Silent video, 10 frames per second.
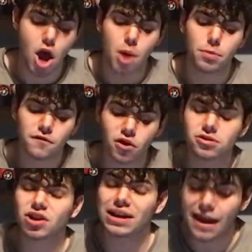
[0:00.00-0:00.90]
Moving on
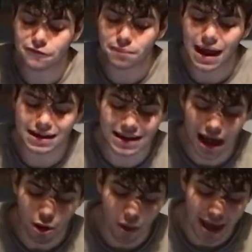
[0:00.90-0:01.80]
to left back
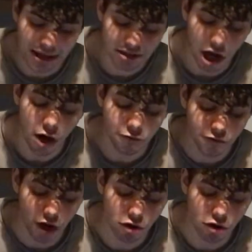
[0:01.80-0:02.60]
now, and after